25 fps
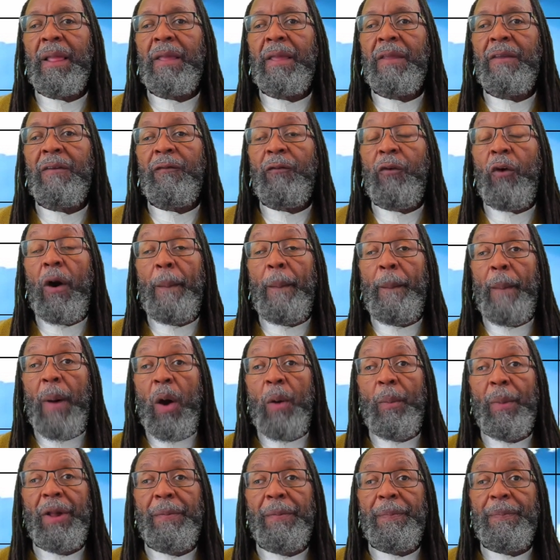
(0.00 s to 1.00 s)
for a
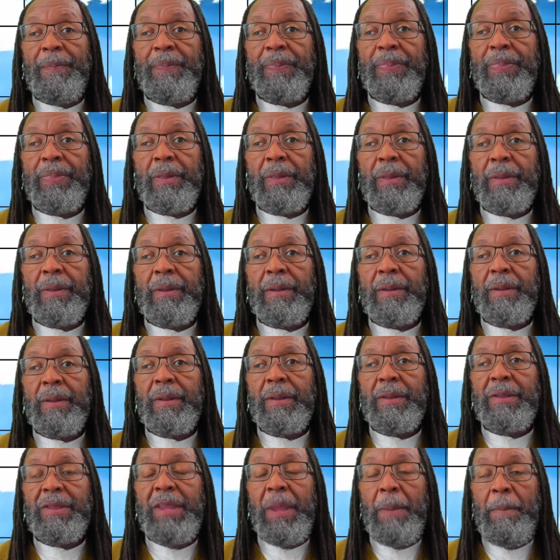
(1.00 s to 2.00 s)
moment,
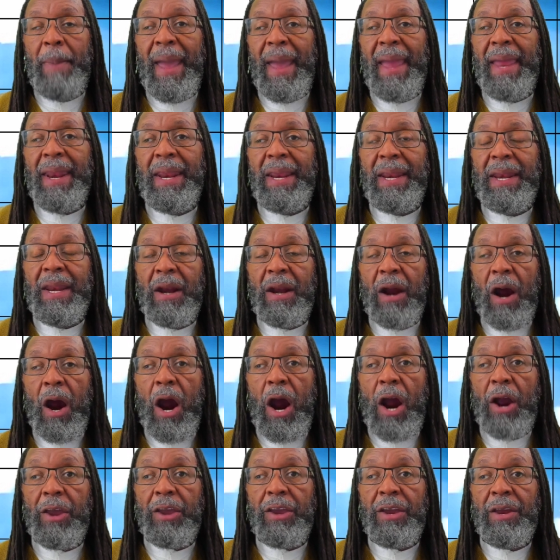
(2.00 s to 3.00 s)
debating and
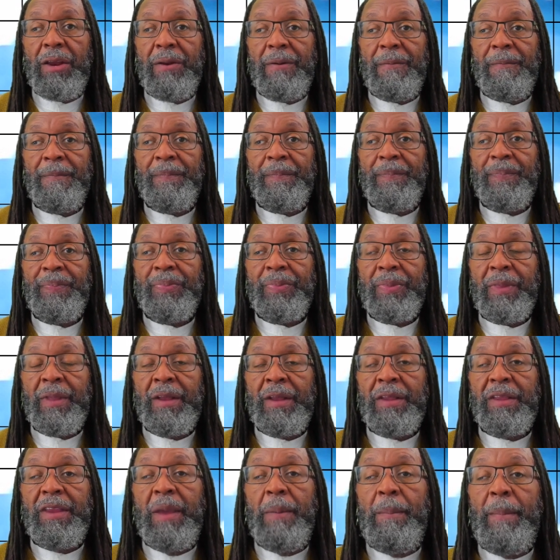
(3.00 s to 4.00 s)
arguing,
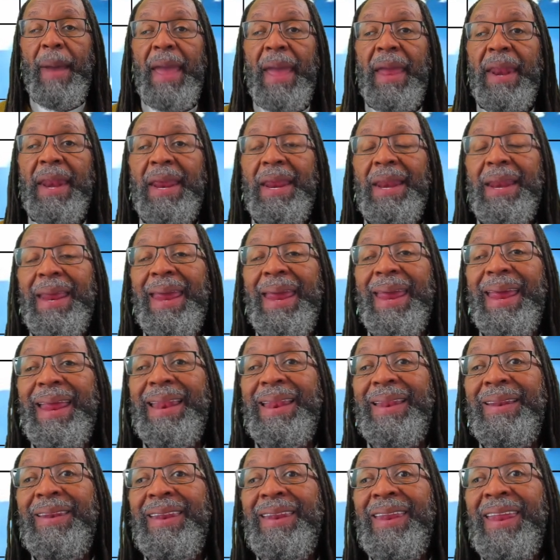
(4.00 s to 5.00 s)
debating
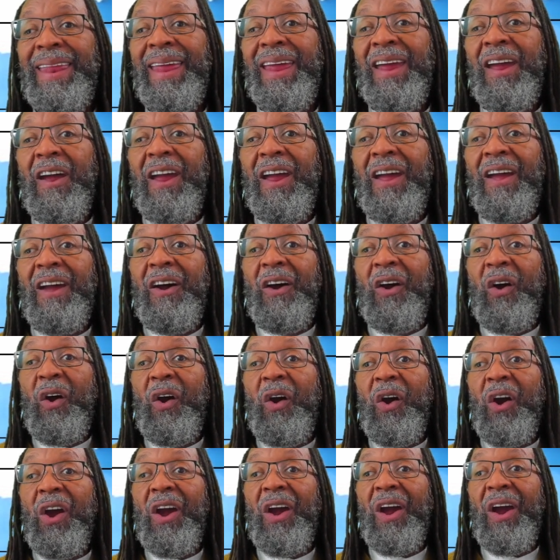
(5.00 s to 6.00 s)
and
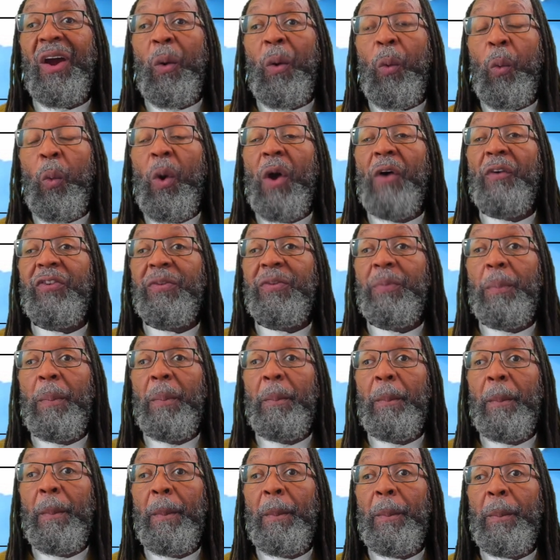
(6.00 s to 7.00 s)
with
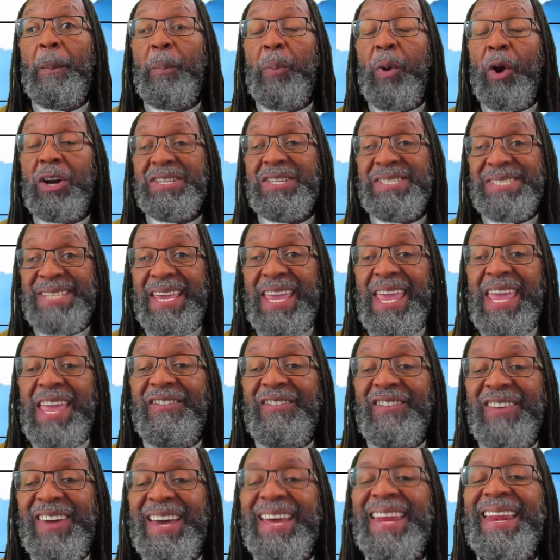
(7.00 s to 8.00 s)

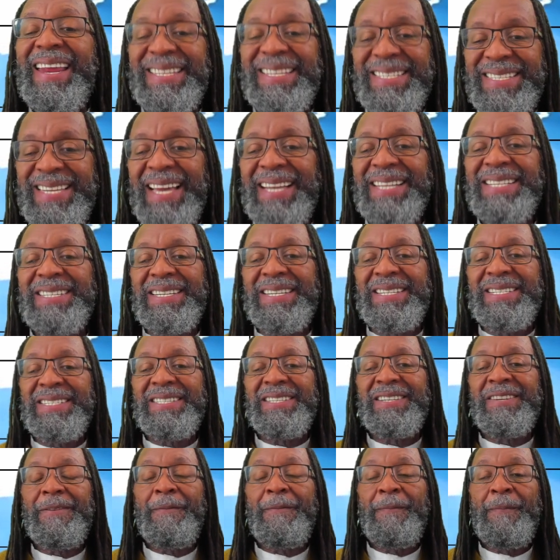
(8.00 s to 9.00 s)
perceived good
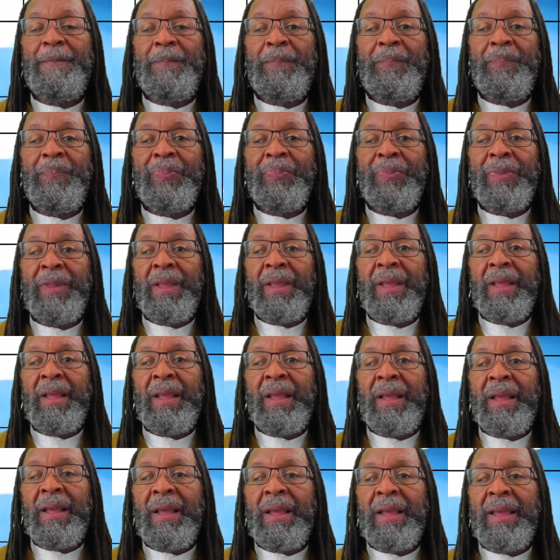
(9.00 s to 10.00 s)
intentions,
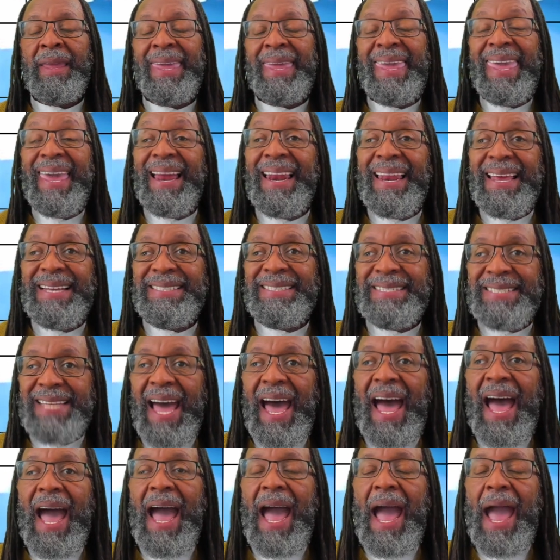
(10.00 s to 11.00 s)
killing
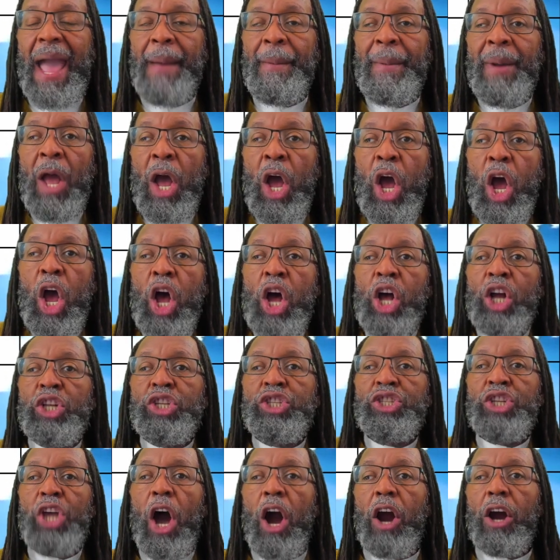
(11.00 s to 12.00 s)
time,
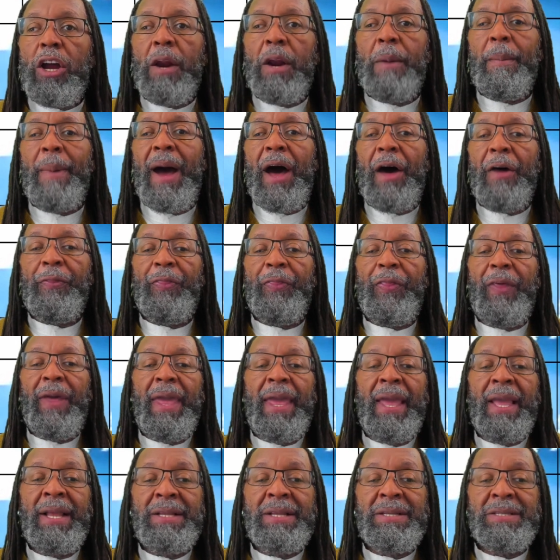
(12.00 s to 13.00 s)
talking about
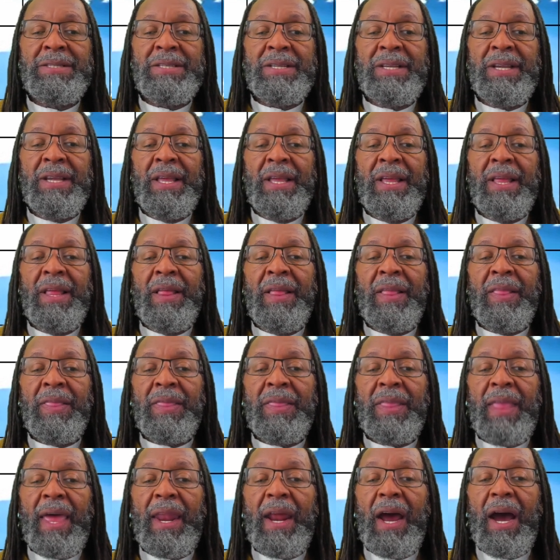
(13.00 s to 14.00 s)
things
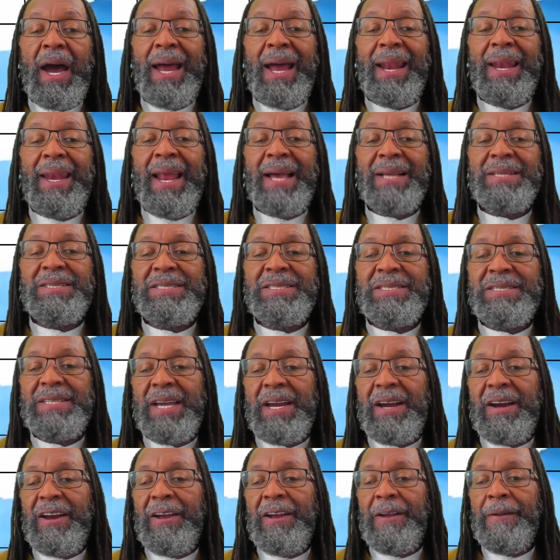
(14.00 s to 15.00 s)
that are
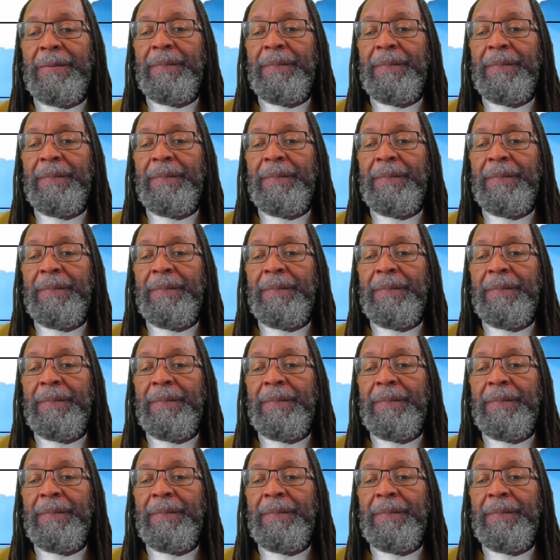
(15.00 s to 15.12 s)
unnecessary?